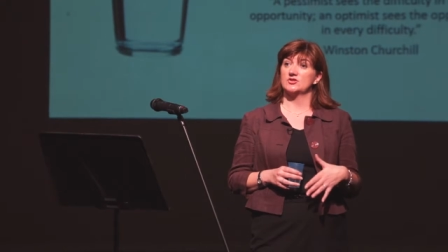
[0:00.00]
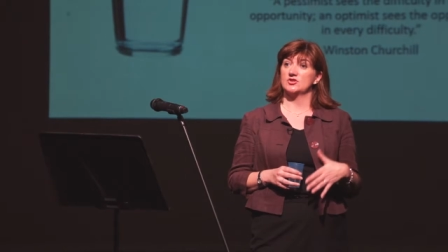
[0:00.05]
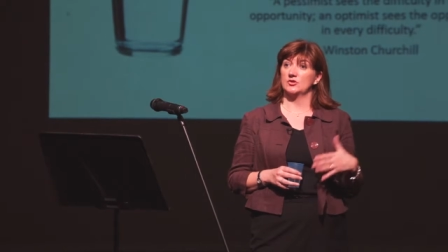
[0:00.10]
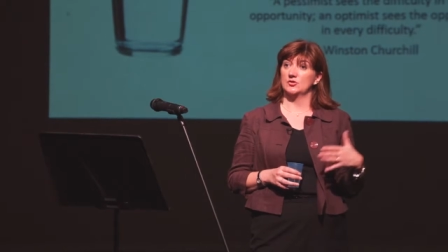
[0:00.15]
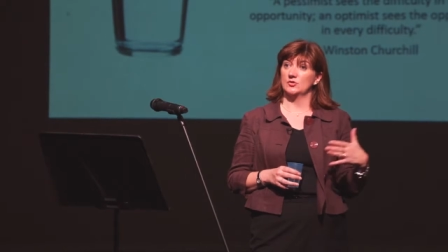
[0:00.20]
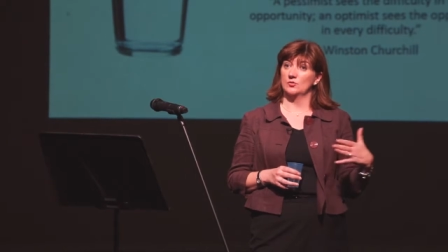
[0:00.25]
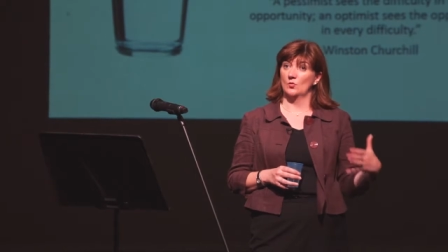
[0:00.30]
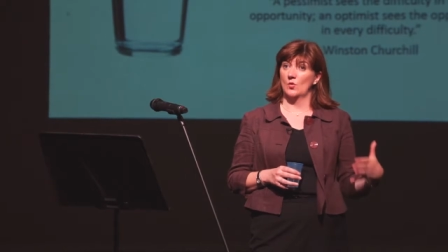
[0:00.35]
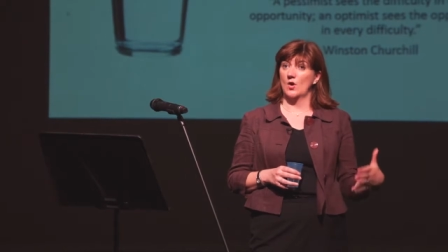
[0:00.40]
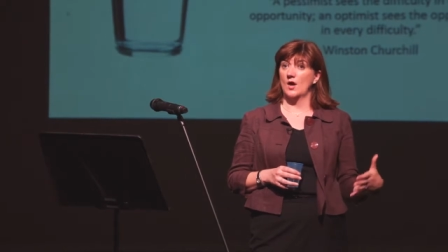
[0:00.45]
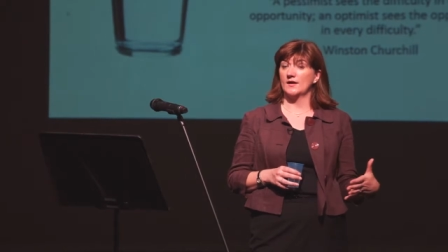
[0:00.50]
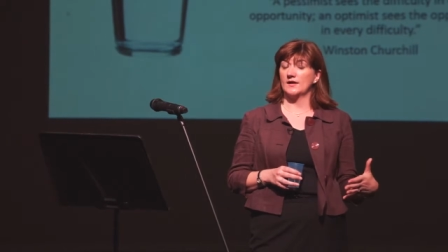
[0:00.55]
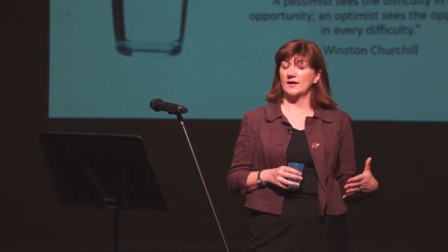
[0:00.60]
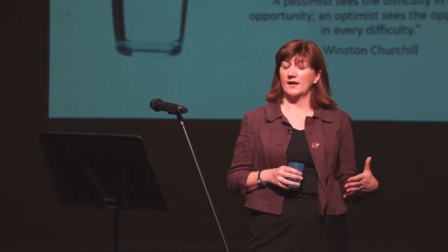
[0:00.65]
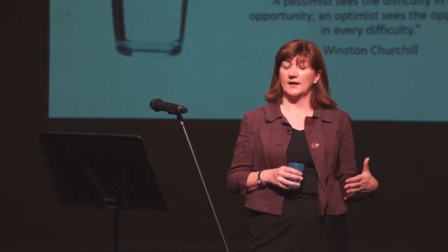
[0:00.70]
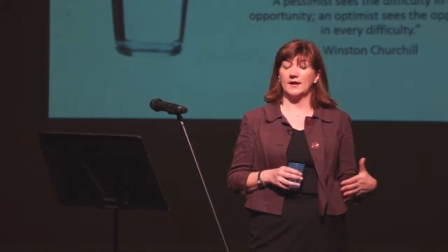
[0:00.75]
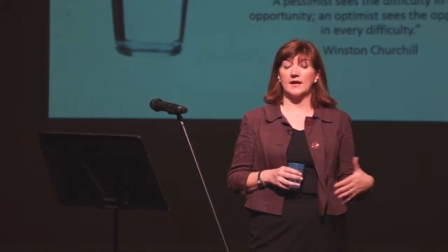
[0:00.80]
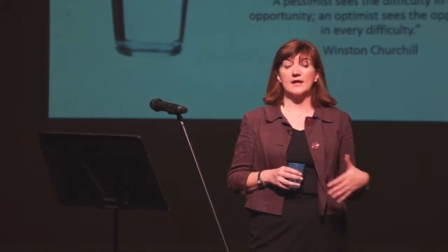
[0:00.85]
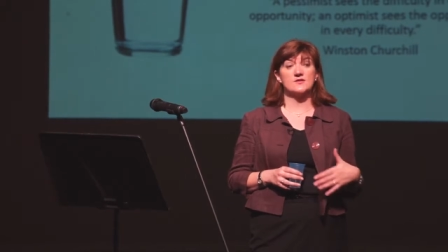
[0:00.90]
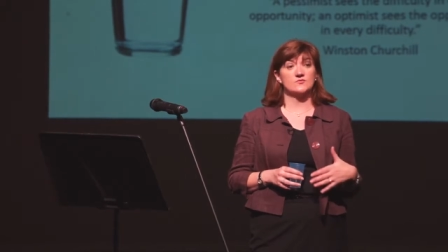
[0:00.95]
to
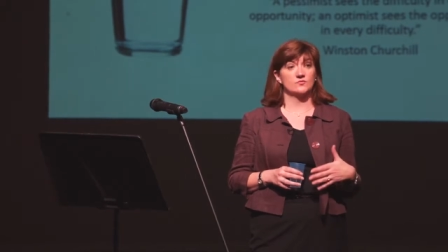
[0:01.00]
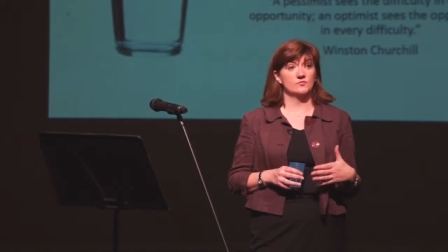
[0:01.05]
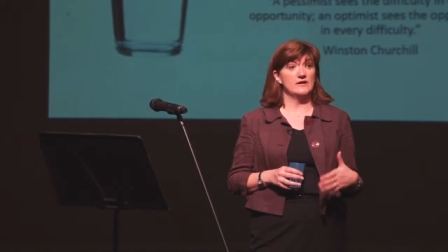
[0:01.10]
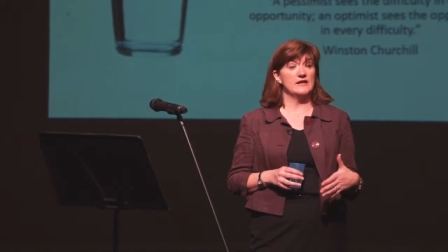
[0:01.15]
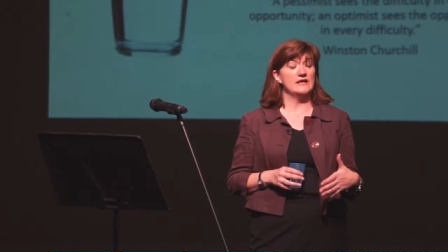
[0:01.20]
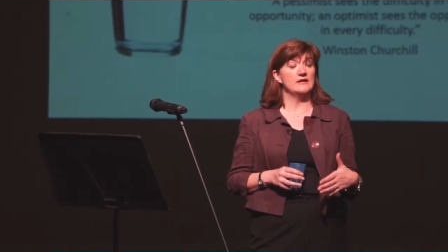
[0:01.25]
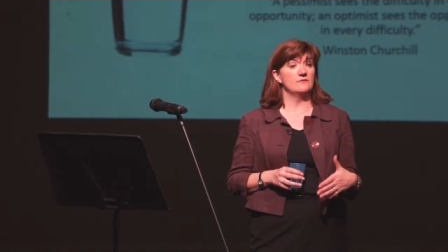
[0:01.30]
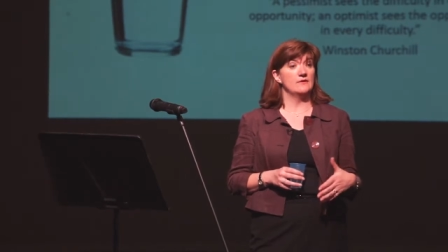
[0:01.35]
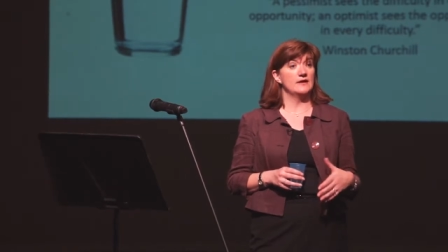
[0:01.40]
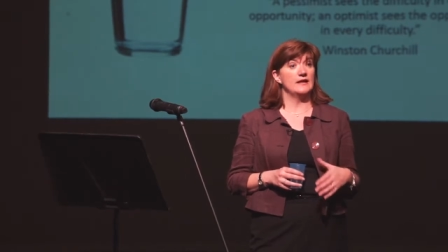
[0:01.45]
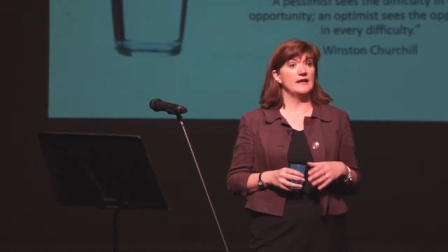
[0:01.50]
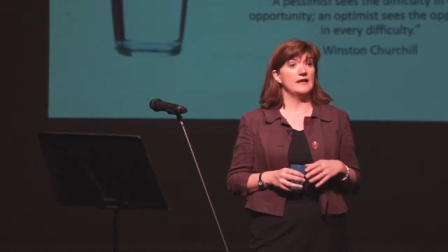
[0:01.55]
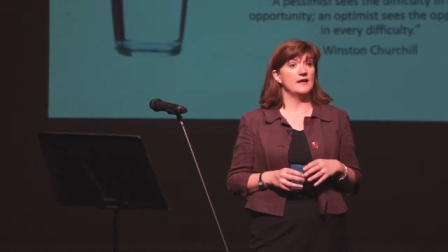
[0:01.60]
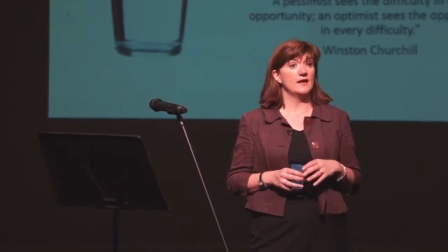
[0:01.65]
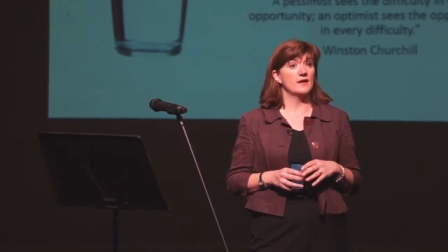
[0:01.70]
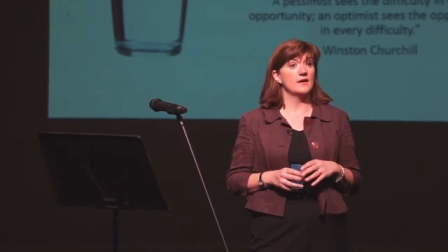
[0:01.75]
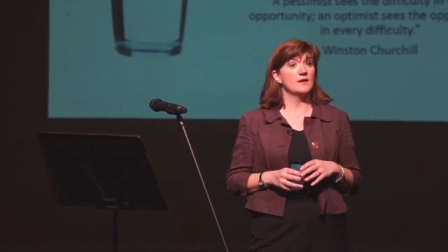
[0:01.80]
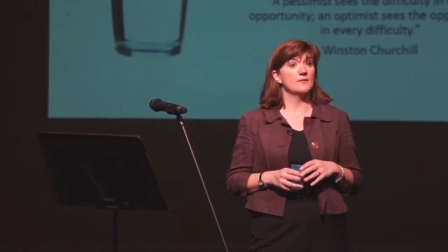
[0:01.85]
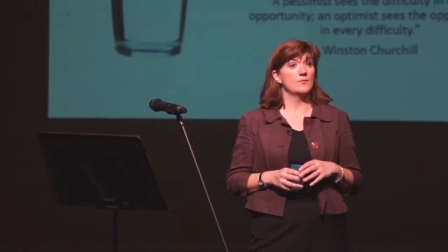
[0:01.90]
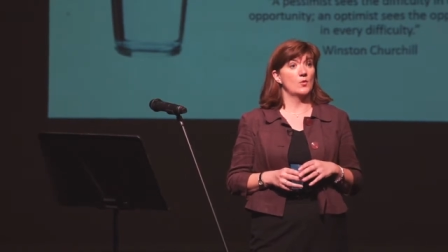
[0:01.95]
working is really, really
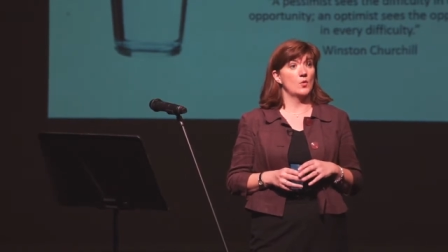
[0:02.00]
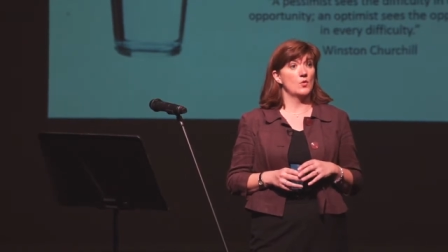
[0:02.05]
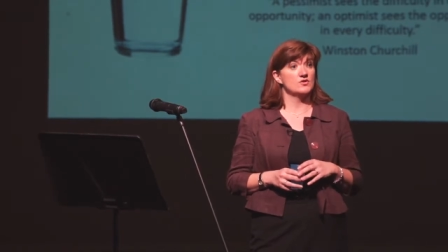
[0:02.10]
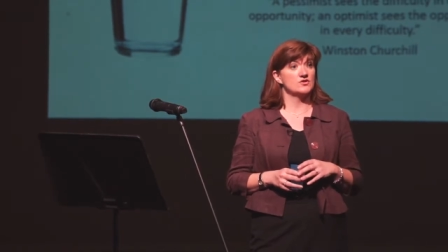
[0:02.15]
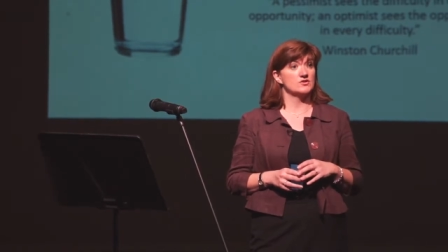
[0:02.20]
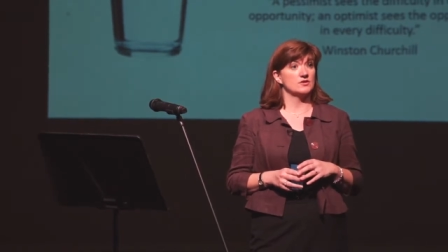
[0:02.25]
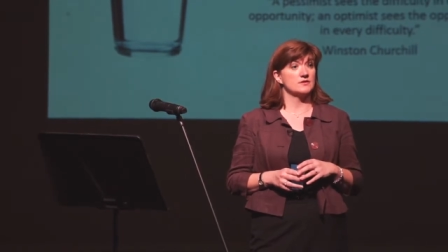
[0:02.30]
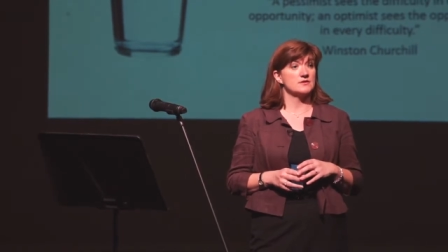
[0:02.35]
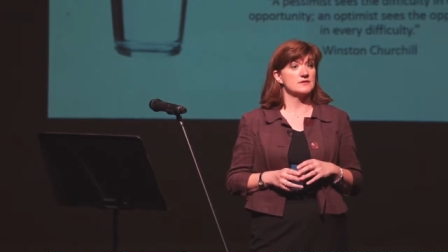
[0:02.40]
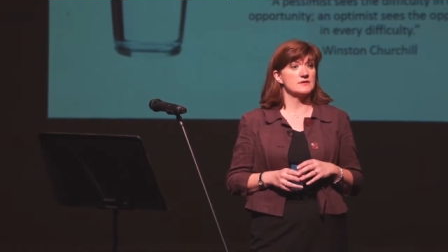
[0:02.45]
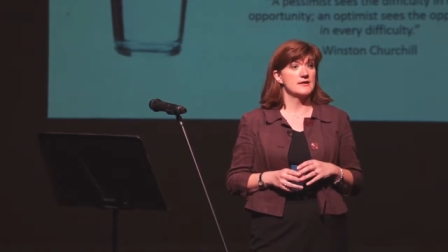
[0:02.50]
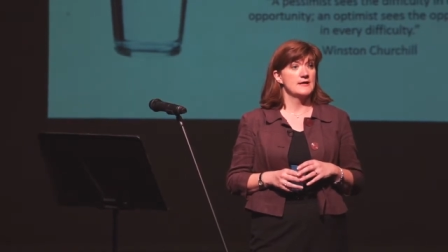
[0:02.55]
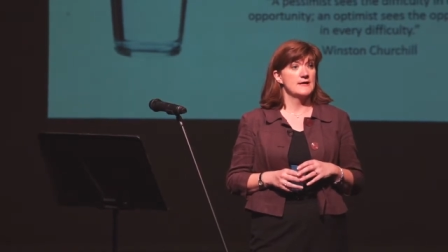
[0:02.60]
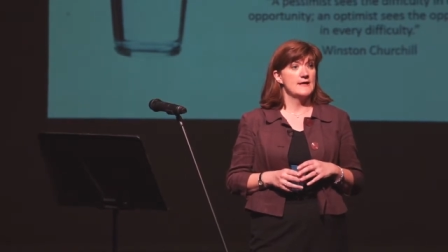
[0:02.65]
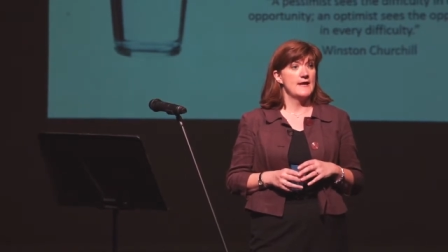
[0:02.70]
important.